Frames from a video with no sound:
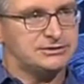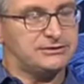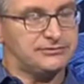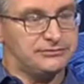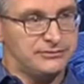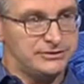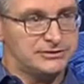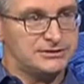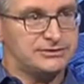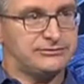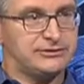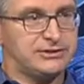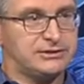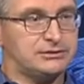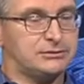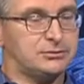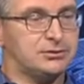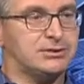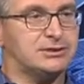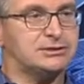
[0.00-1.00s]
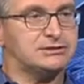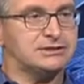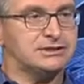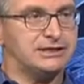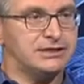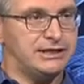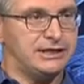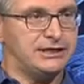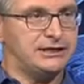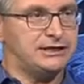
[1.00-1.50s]
The first event was in
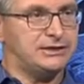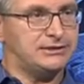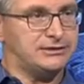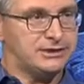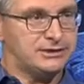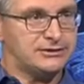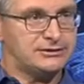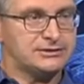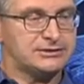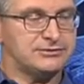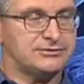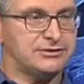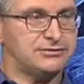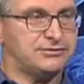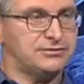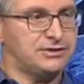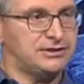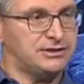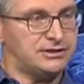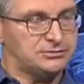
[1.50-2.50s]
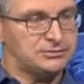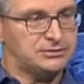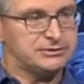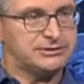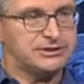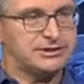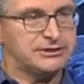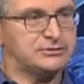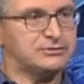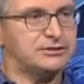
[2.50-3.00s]
Kenya, now it's South Africa, and we'll
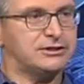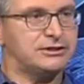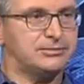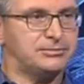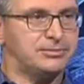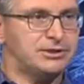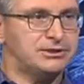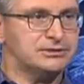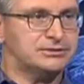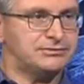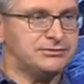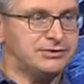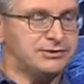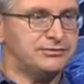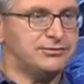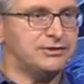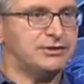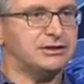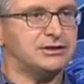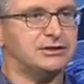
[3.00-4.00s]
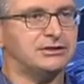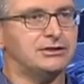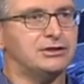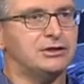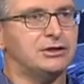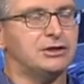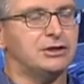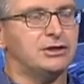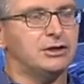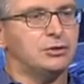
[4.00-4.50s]
take it to other parts of Africa,
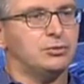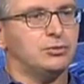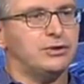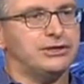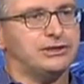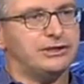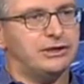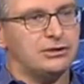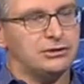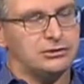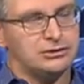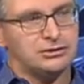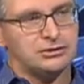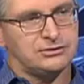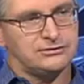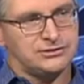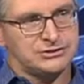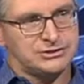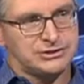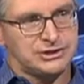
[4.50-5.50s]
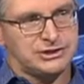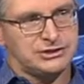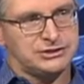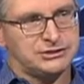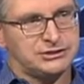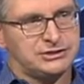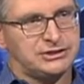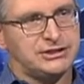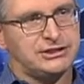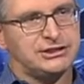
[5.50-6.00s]
where the whole
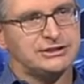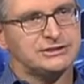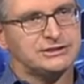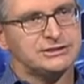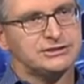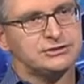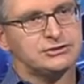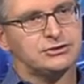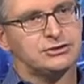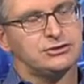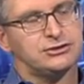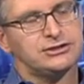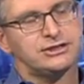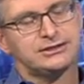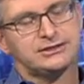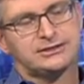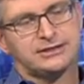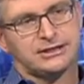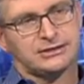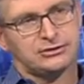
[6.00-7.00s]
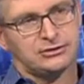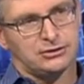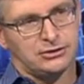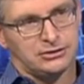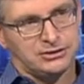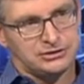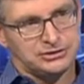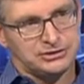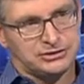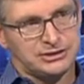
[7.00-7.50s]
conversation is to look at
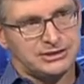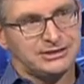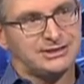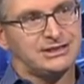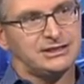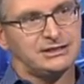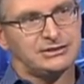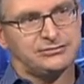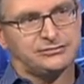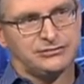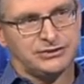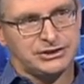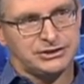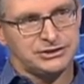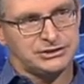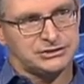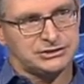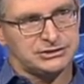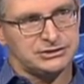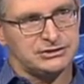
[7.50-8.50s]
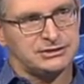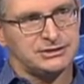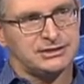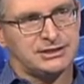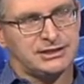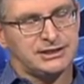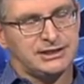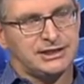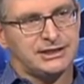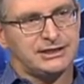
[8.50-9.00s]
technology and innovation
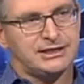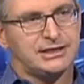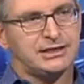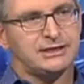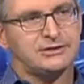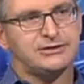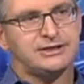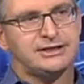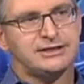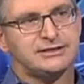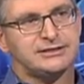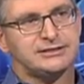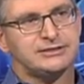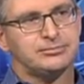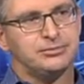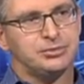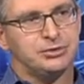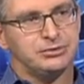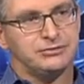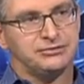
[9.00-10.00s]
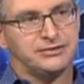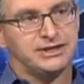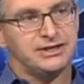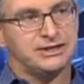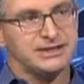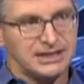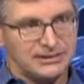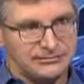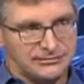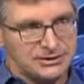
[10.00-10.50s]
and how that is improving
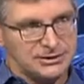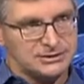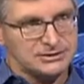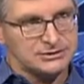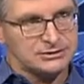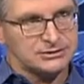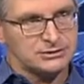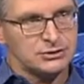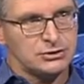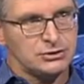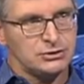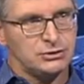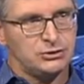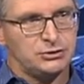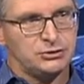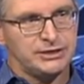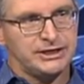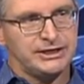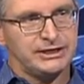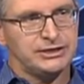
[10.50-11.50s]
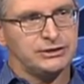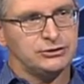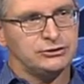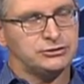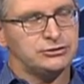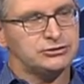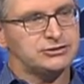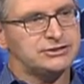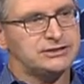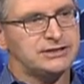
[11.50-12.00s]
governance or getting
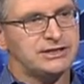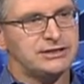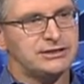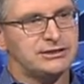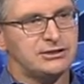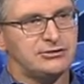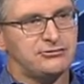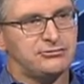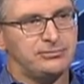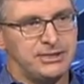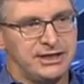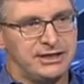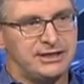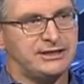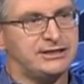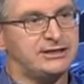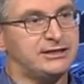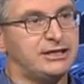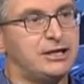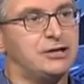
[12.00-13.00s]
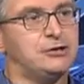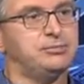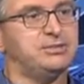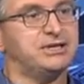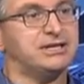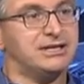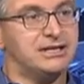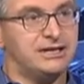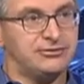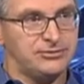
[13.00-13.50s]
to a state of better and
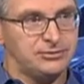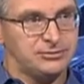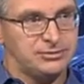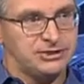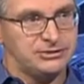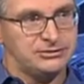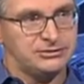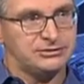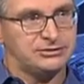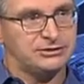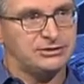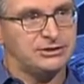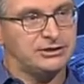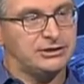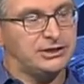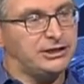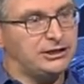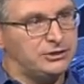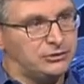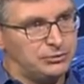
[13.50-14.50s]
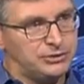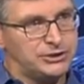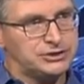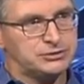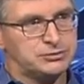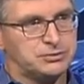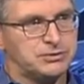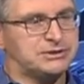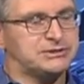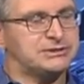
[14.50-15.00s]
open government, in
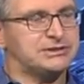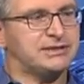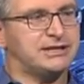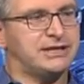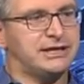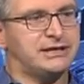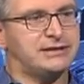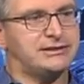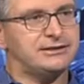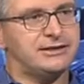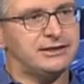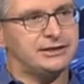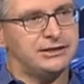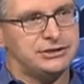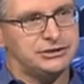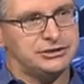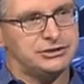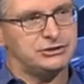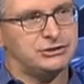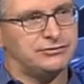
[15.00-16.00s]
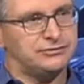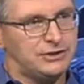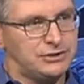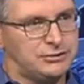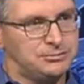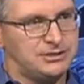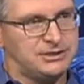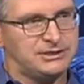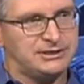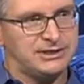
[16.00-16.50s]
which, once again, the issue of
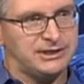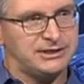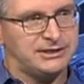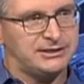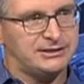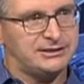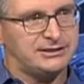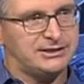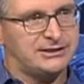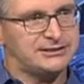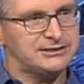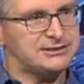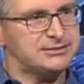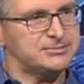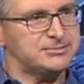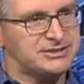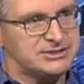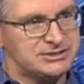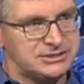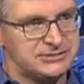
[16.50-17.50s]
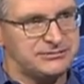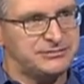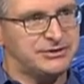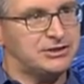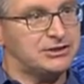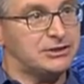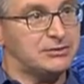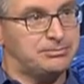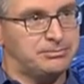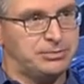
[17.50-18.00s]
open data is a
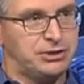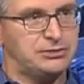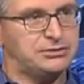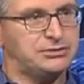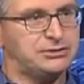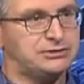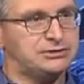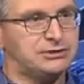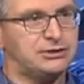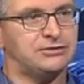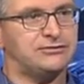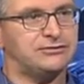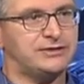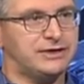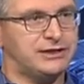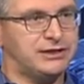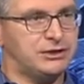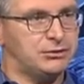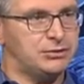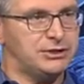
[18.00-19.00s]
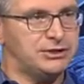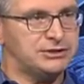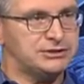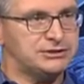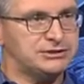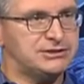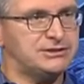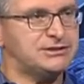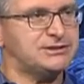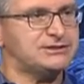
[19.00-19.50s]
specific component of that
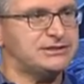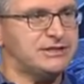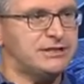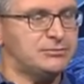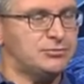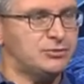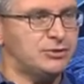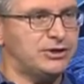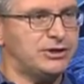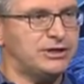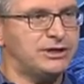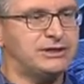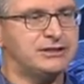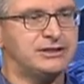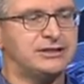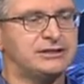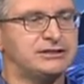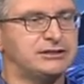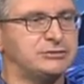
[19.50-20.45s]
equation, in the same way